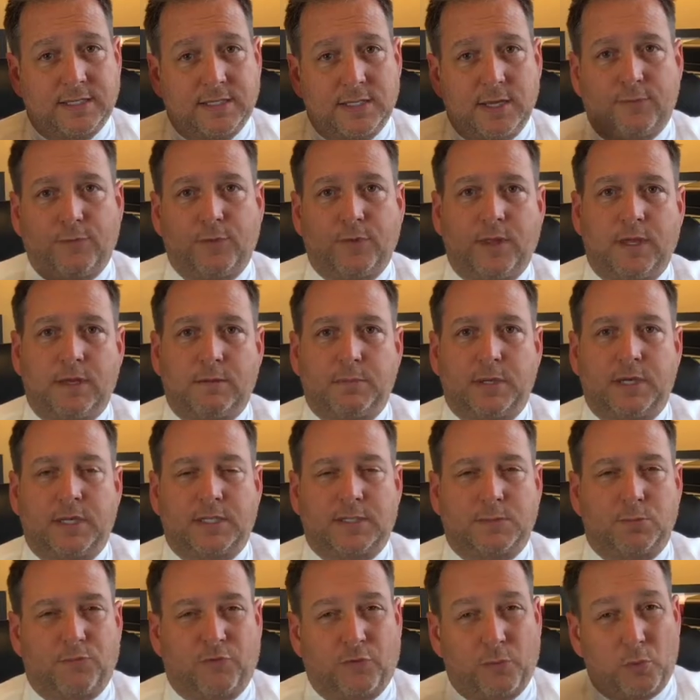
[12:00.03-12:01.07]
of stuff with it, but
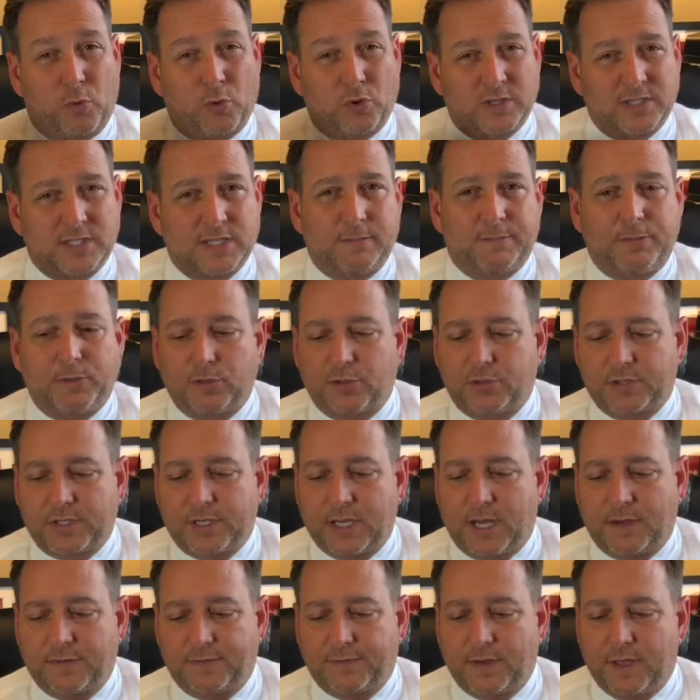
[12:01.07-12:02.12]
it's for more simpler
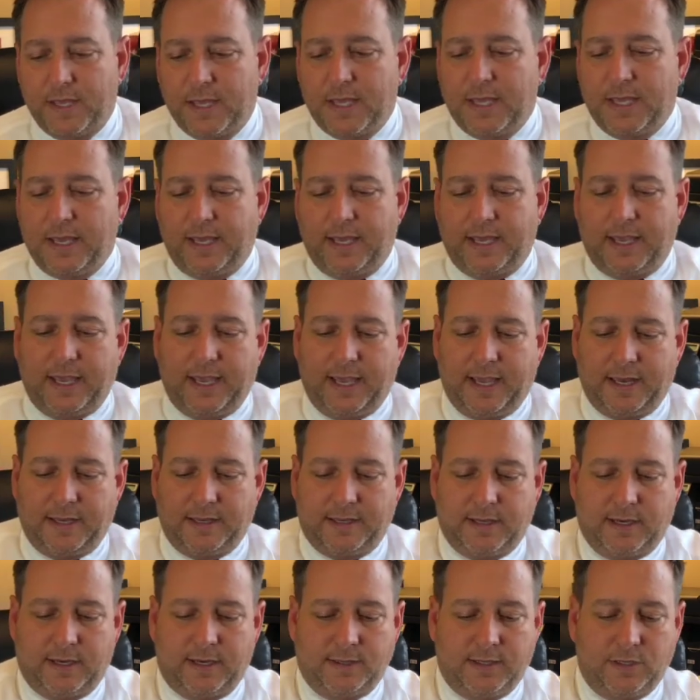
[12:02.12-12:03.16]
stuff.
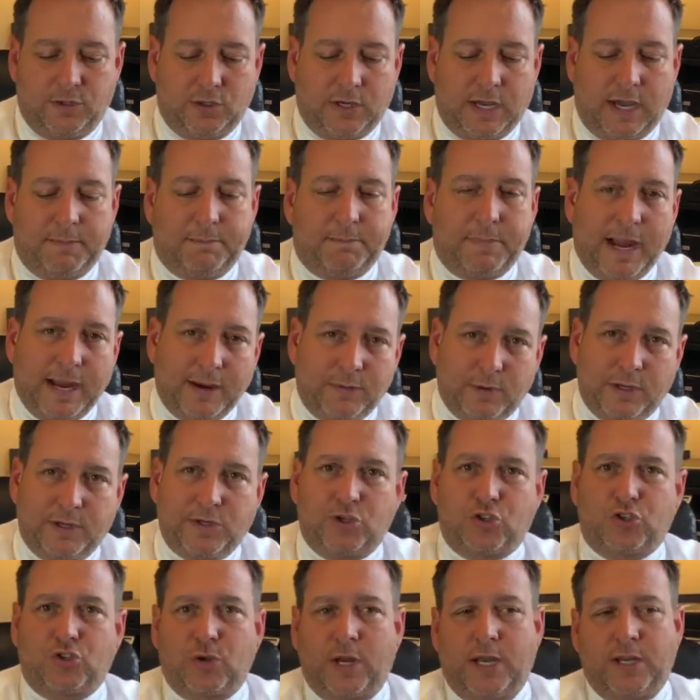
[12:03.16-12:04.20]
And then you got bite
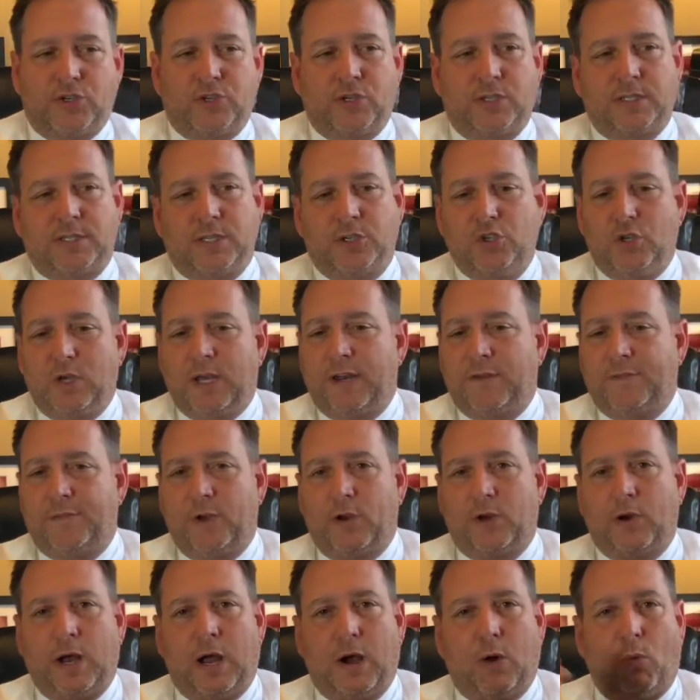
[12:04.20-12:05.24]
registrations, and you got to
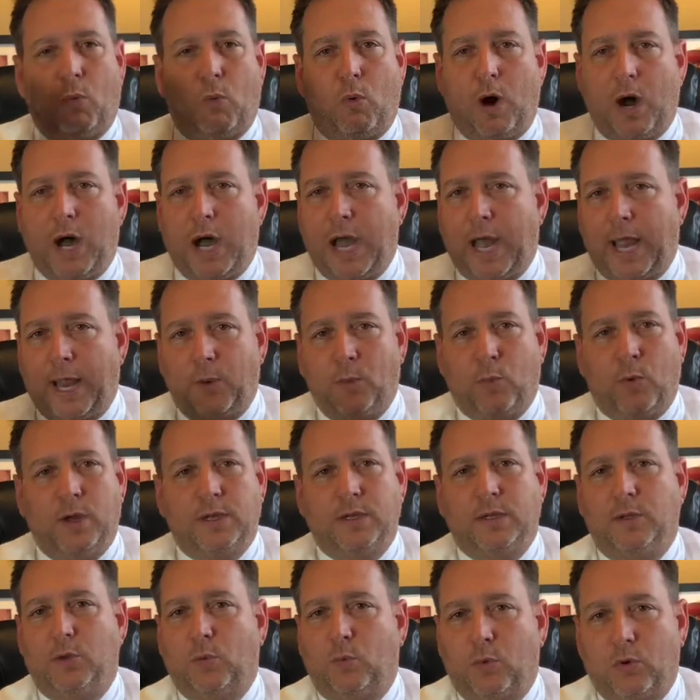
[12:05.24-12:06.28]
figure out why.
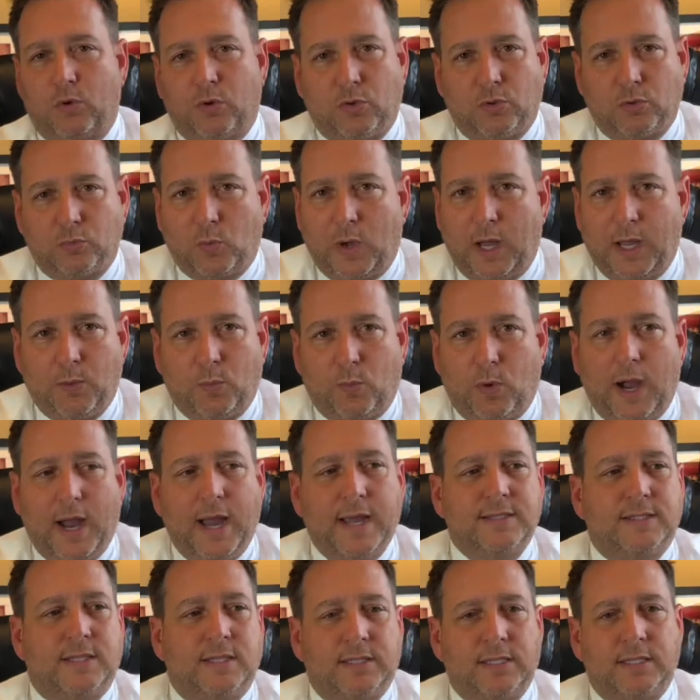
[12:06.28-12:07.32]
What in the world?
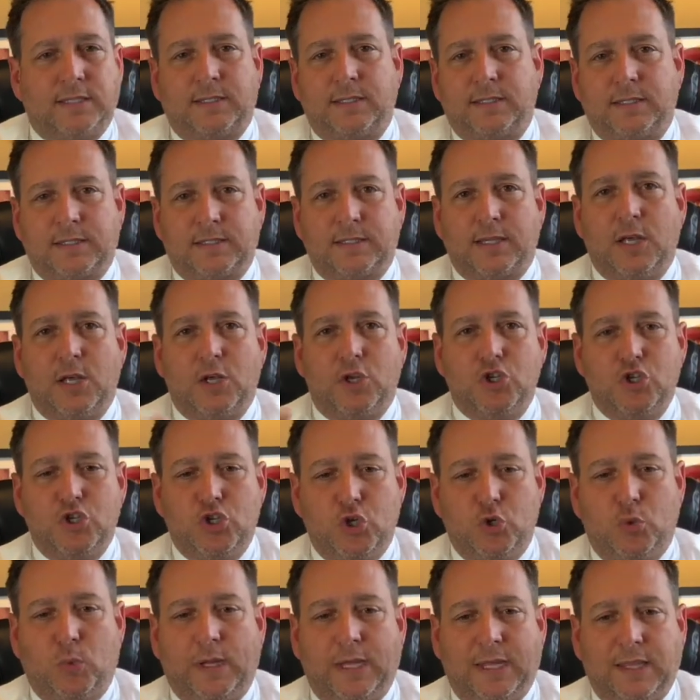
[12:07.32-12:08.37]
Why is the dentist
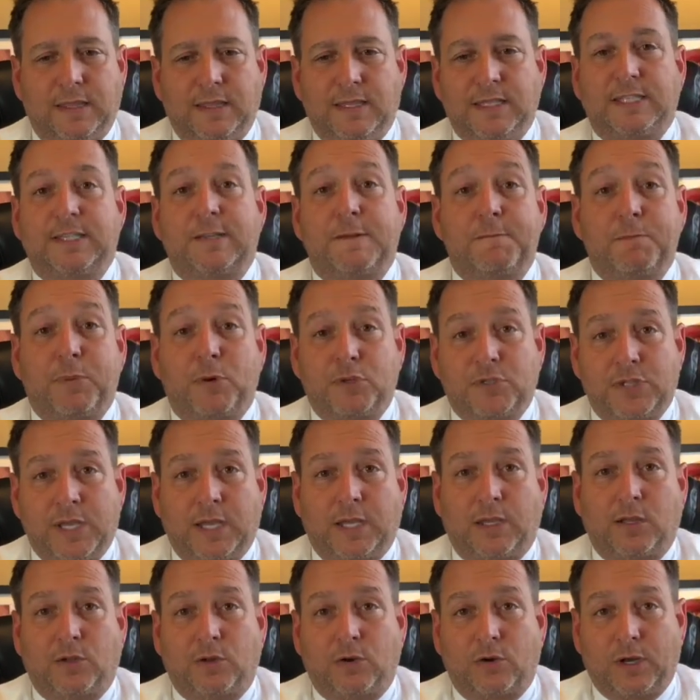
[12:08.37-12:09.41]
doing this
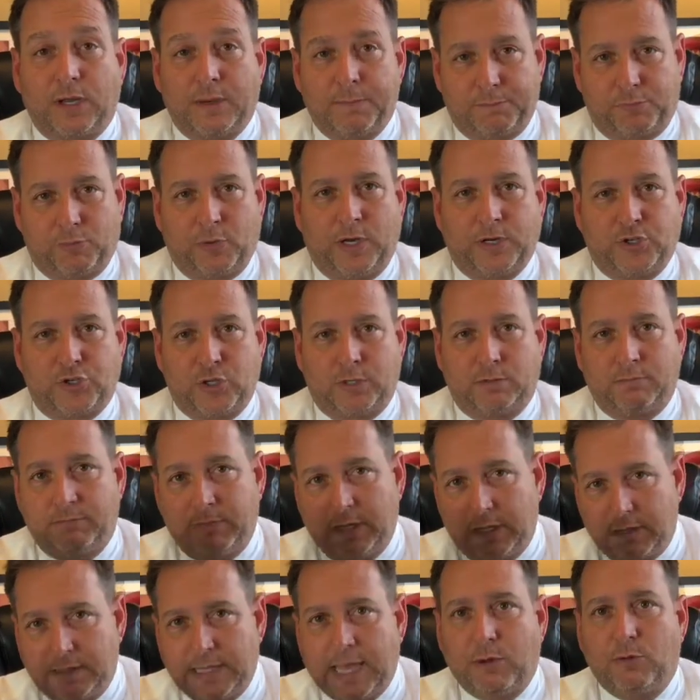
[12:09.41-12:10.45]
particular impression?
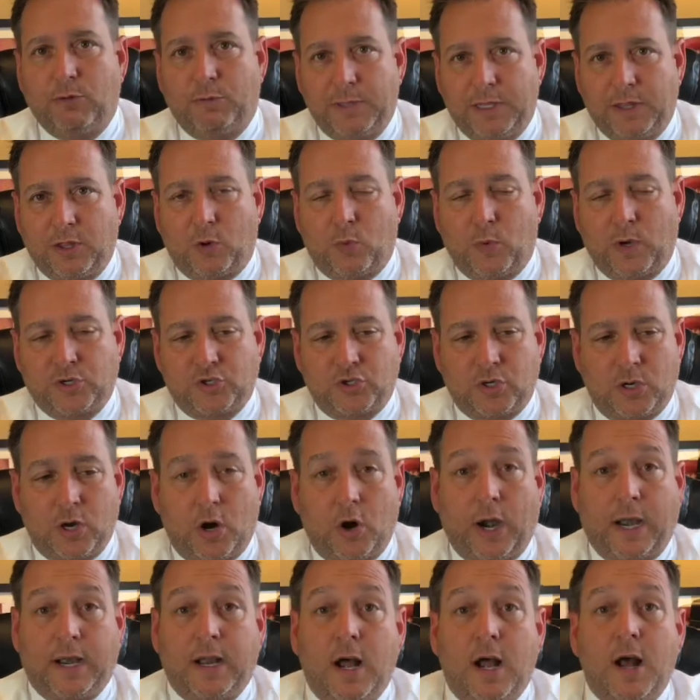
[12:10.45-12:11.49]
That would be the question.
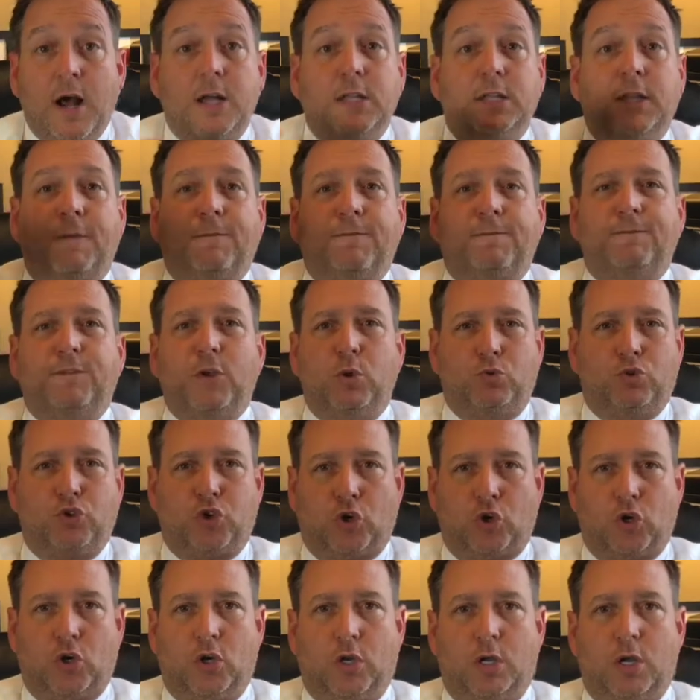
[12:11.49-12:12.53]
All right, the
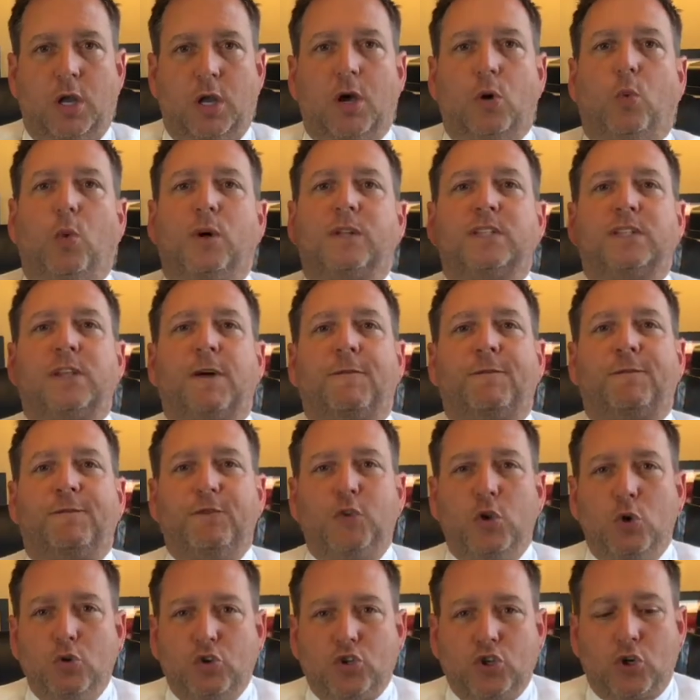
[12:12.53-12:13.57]
future. What's the
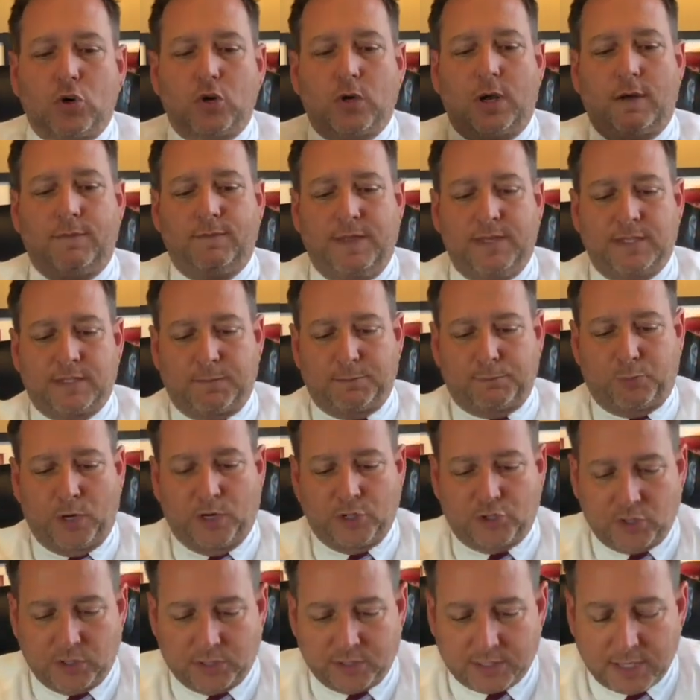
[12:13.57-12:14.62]
future of these
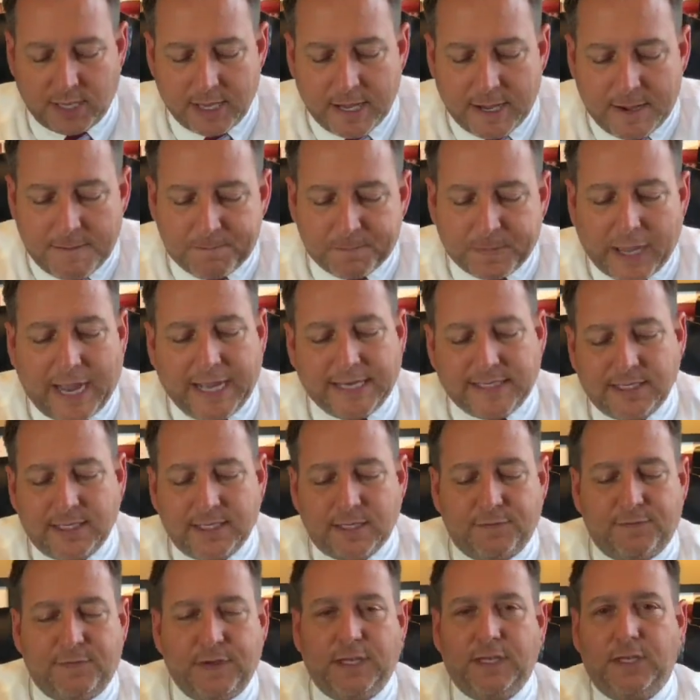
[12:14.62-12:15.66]
impressions? I
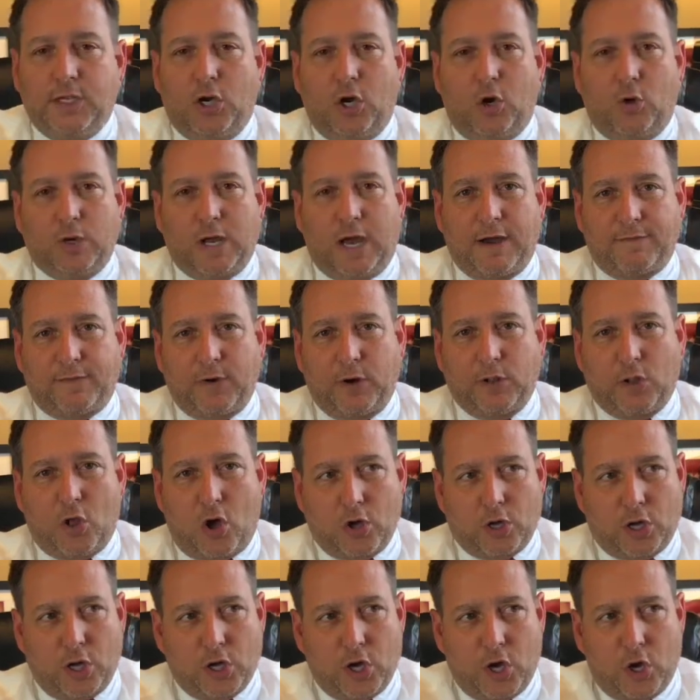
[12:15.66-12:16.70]
did a video not very
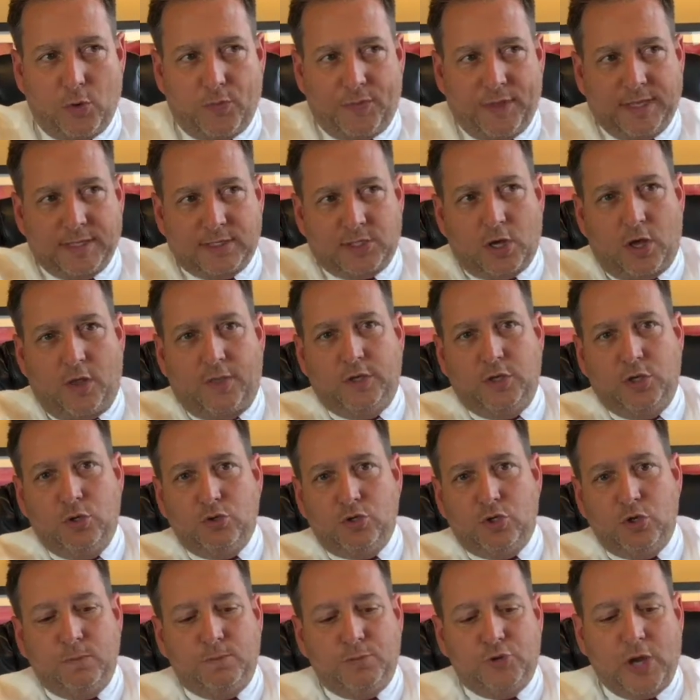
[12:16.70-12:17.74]
long ago, I think it's on the
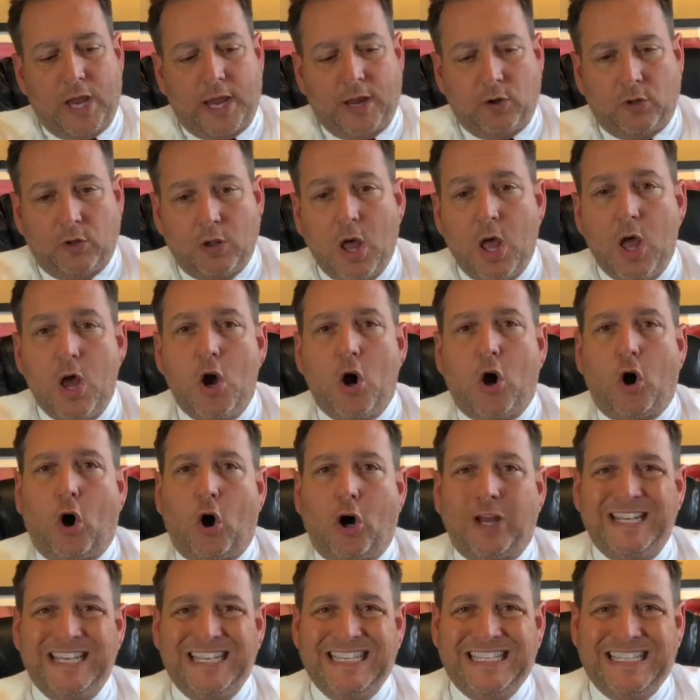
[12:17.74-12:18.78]
YouTube channel,
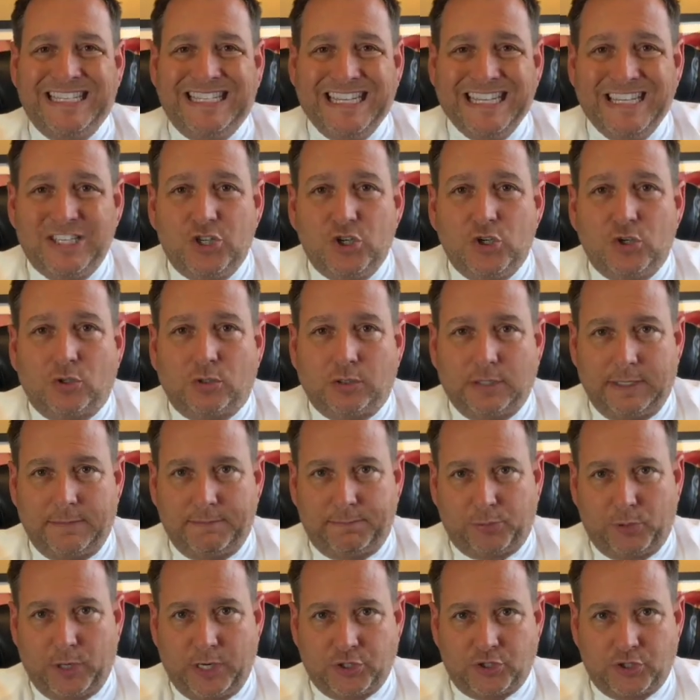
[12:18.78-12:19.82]
on digital
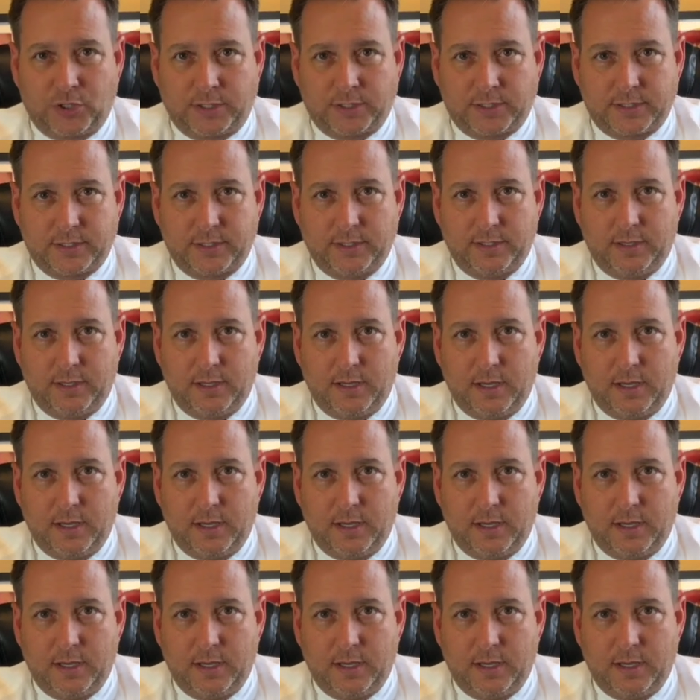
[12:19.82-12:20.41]
impressions.